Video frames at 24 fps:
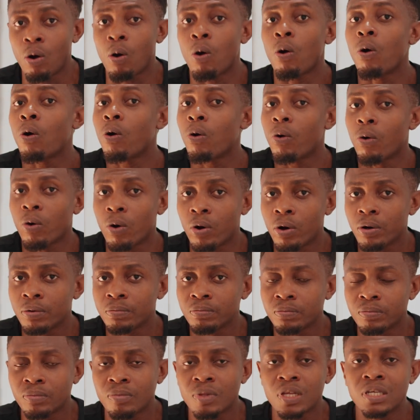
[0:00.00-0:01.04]
Or
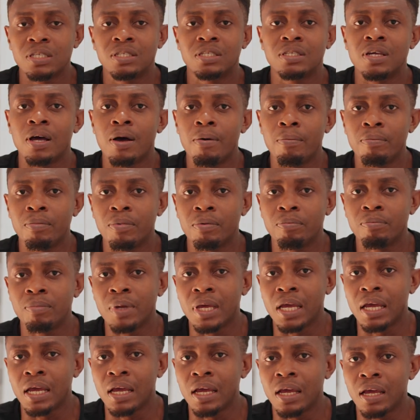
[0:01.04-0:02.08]
Some
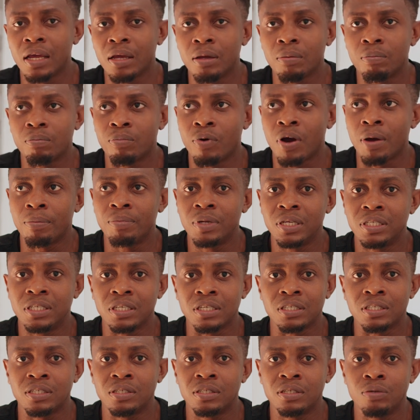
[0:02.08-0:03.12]
may probably
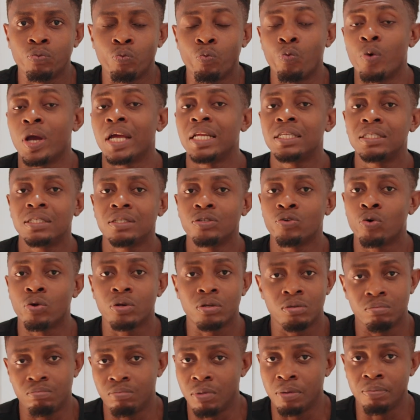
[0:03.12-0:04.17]
just wait,
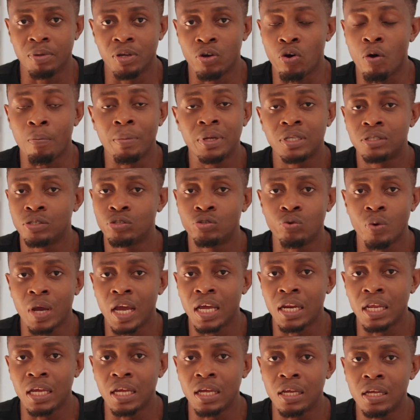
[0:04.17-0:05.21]
not maybe commit to
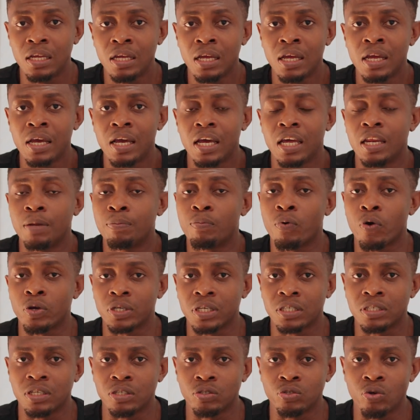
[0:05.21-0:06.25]
any
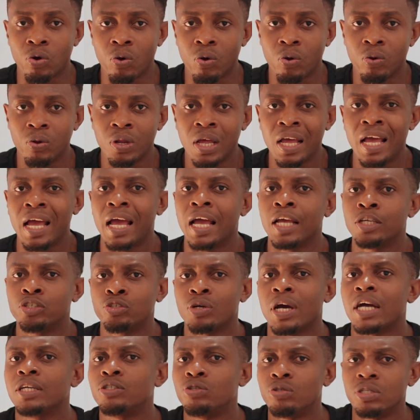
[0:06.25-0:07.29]
project at all, and
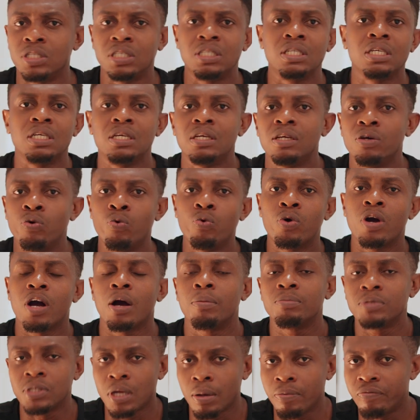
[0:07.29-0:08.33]
try to see who
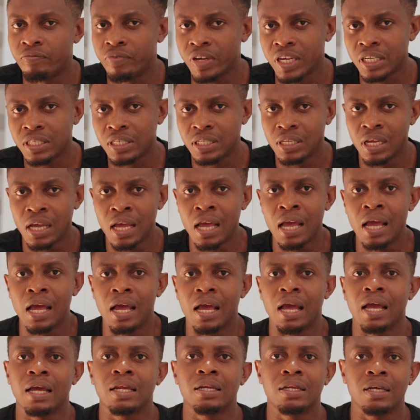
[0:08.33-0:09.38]
comes up first
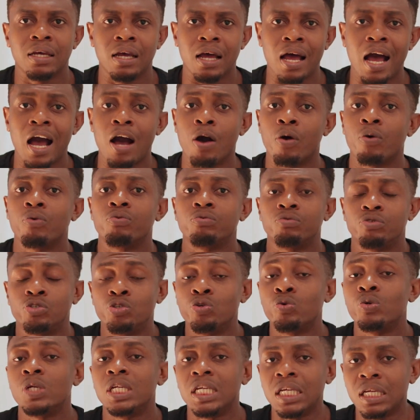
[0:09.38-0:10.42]
and how
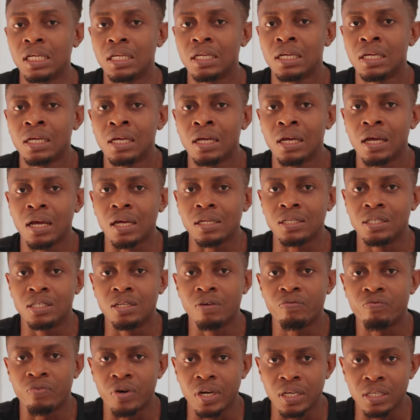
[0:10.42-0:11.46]
truly
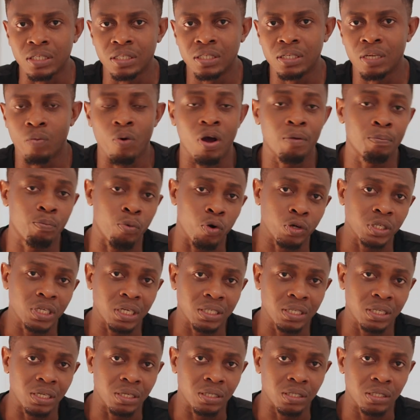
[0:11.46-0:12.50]
different one
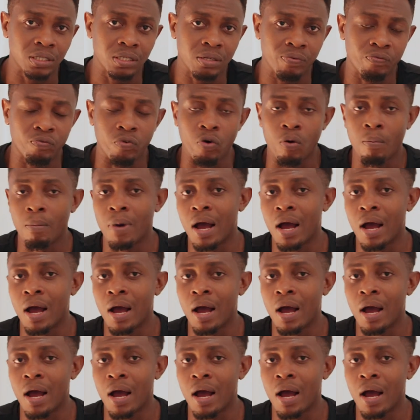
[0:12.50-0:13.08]
project is from